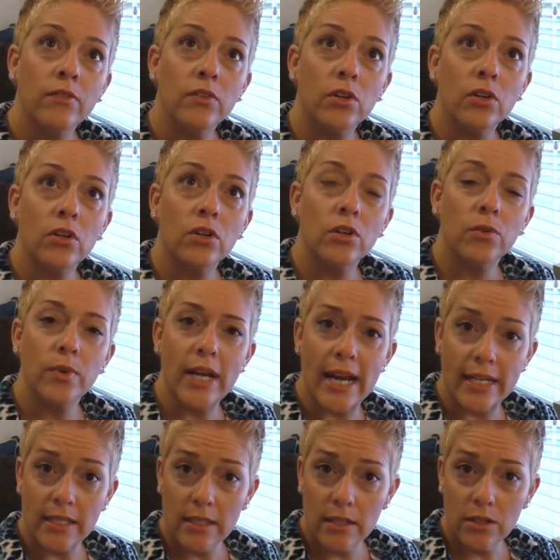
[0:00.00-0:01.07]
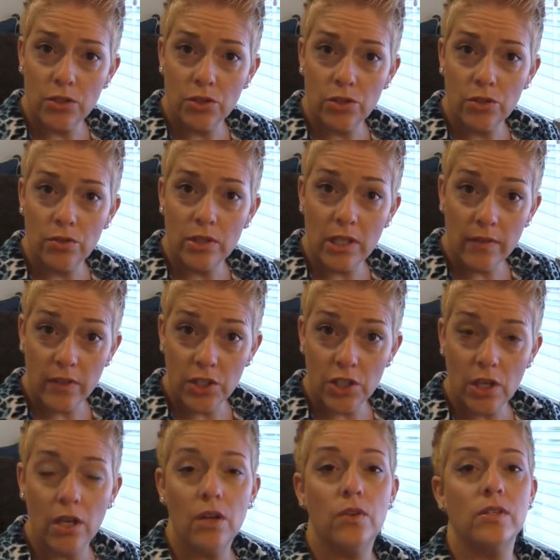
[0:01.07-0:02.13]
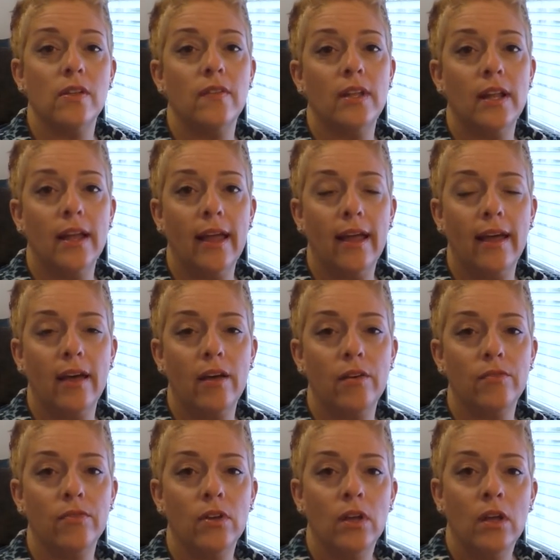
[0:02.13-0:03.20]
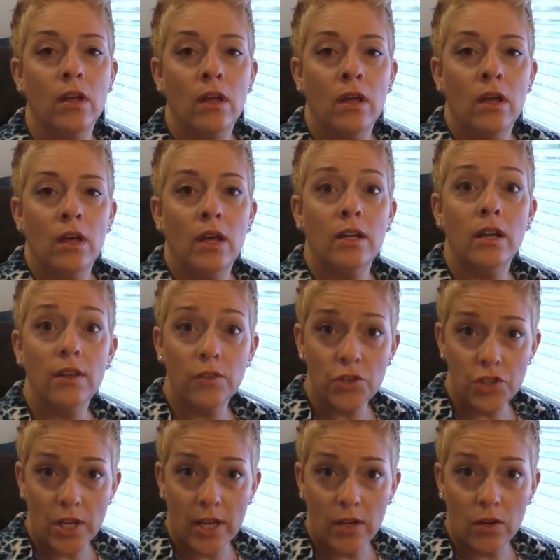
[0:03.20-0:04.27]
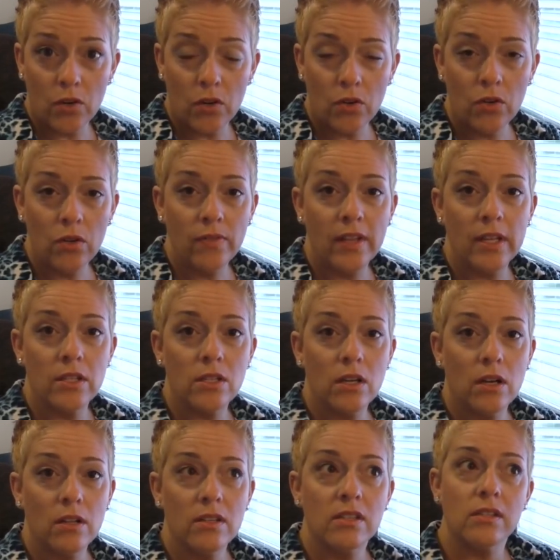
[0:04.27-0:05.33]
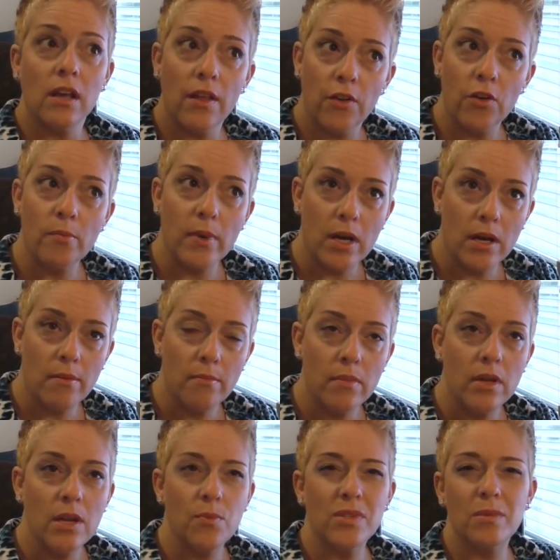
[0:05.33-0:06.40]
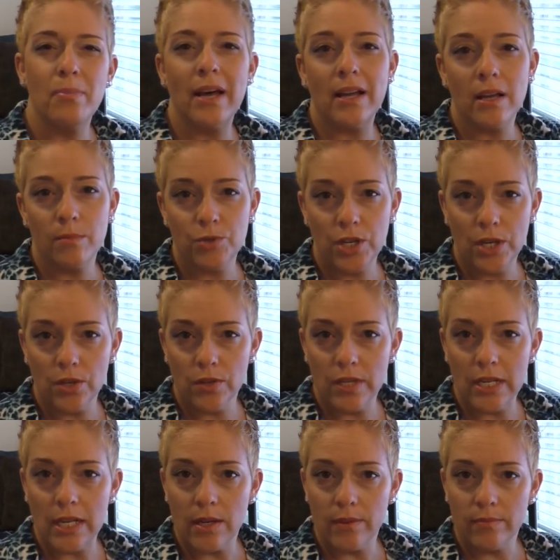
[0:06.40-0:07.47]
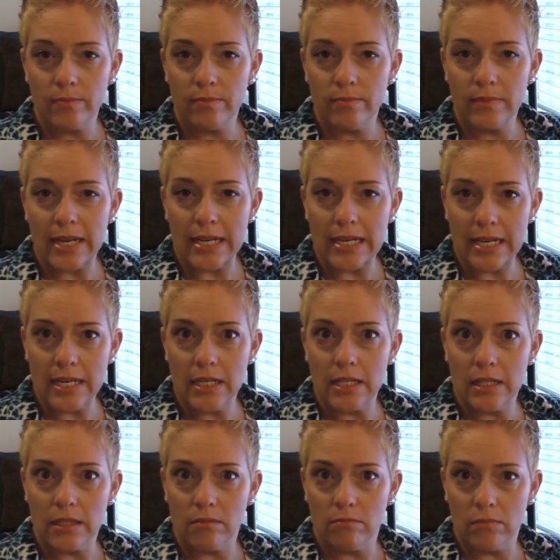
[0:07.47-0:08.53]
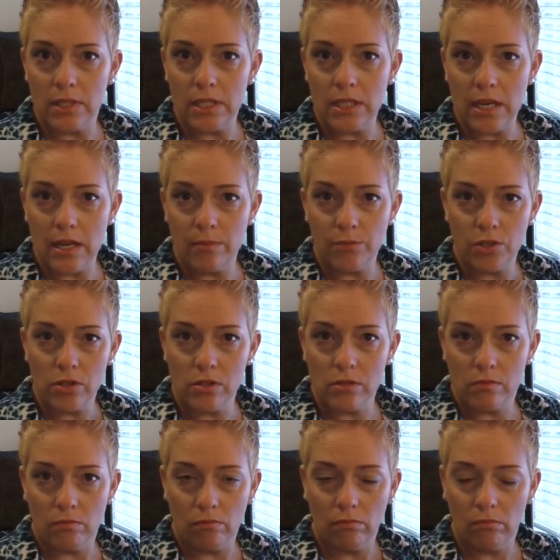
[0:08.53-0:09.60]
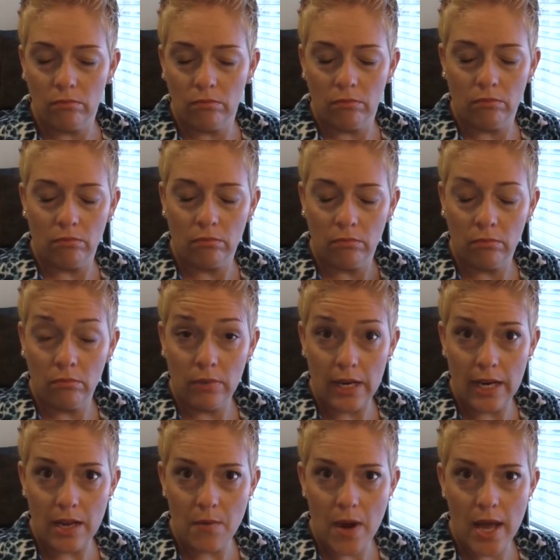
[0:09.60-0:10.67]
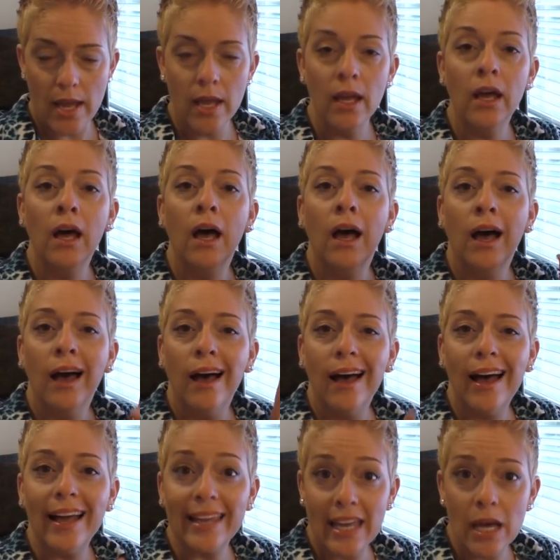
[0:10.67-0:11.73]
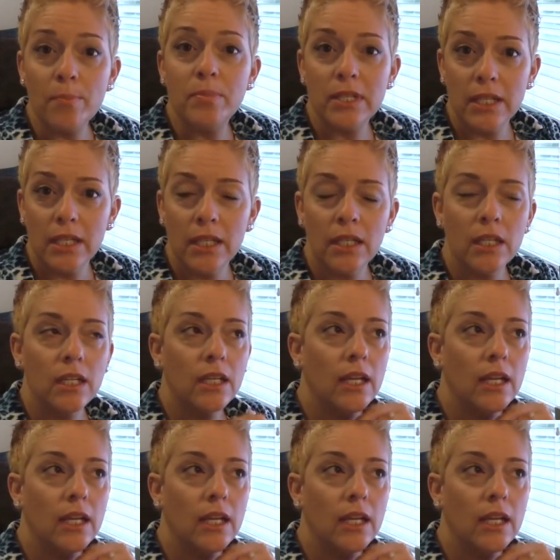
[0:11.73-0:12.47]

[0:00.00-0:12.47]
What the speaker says: for reacting to TV shows, and then I have another channel that is called Southern Mum. It was a backup channel that I needed at the time, just... Anyway, I kept it,